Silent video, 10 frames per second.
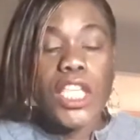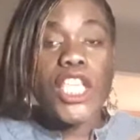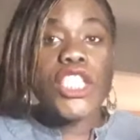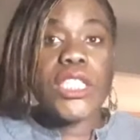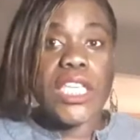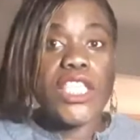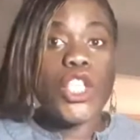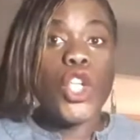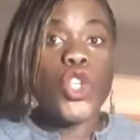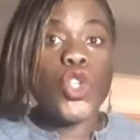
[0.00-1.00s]

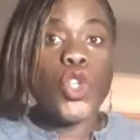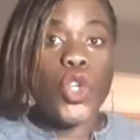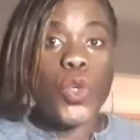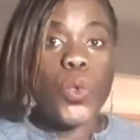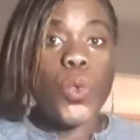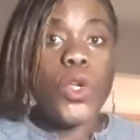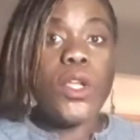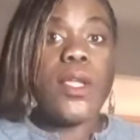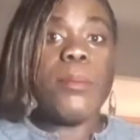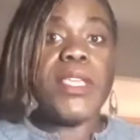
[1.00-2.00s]
since you
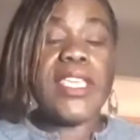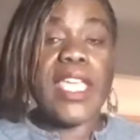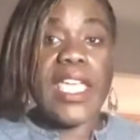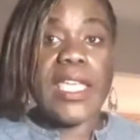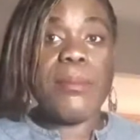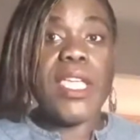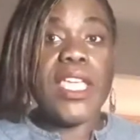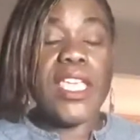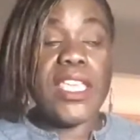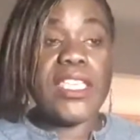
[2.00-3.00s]
became
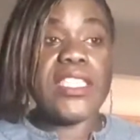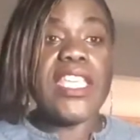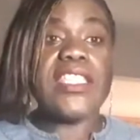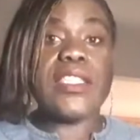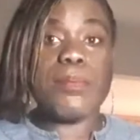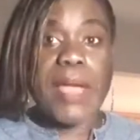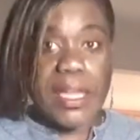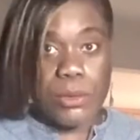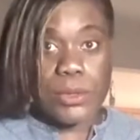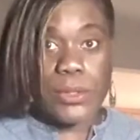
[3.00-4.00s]
his
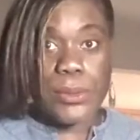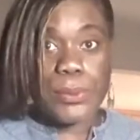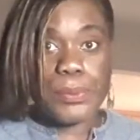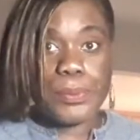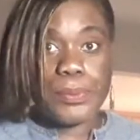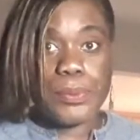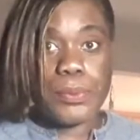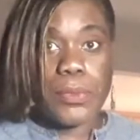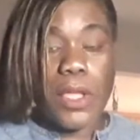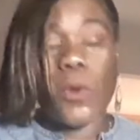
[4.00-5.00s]
spouse
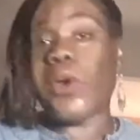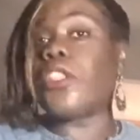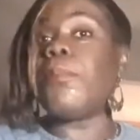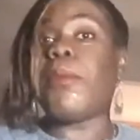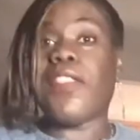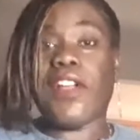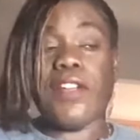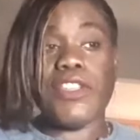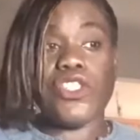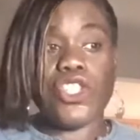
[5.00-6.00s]
or the mother
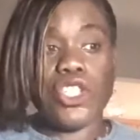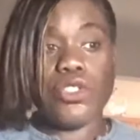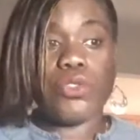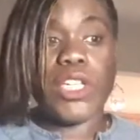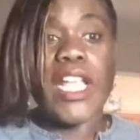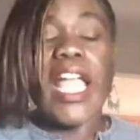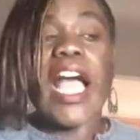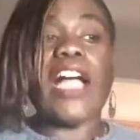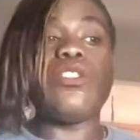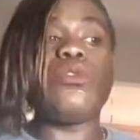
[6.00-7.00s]
of his children.
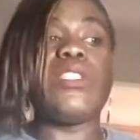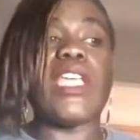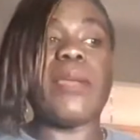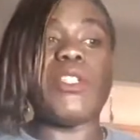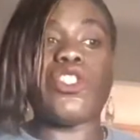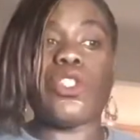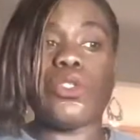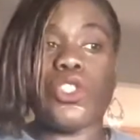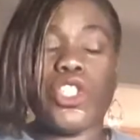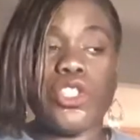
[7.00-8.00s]
How you damaged
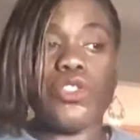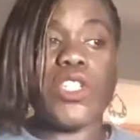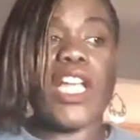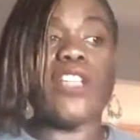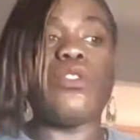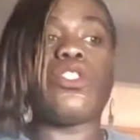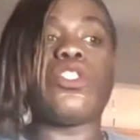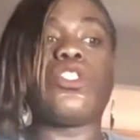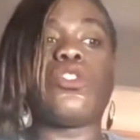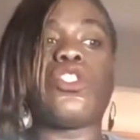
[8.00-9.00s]
those children, how you
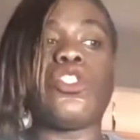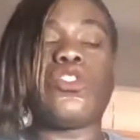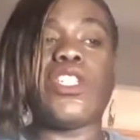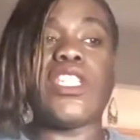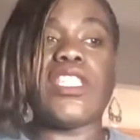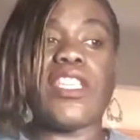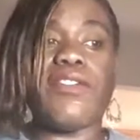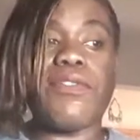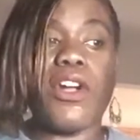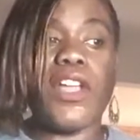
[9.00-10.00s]
turned those children against their
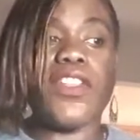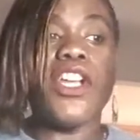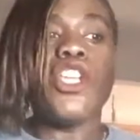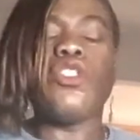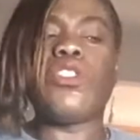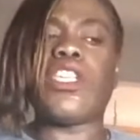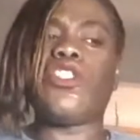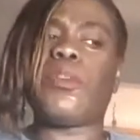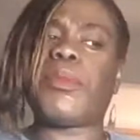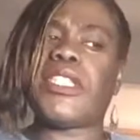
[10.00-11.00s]
father. You said
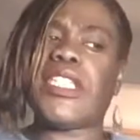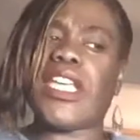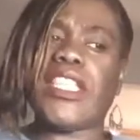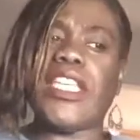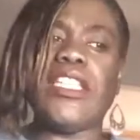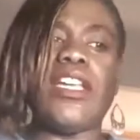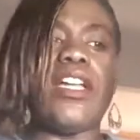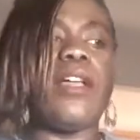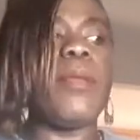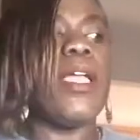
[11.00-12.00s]
you're protecting
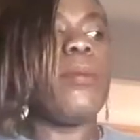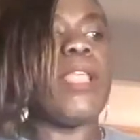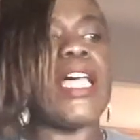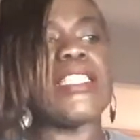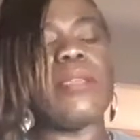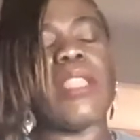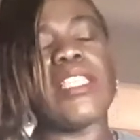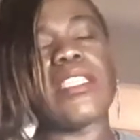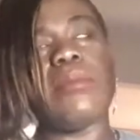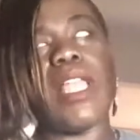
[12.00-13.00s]
them, blase,
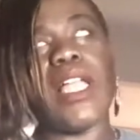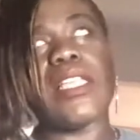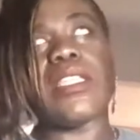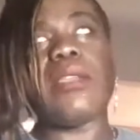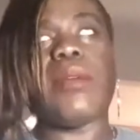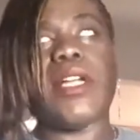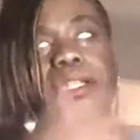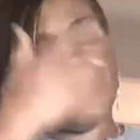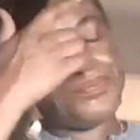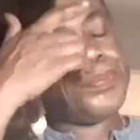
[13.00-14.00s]
blase, blase, but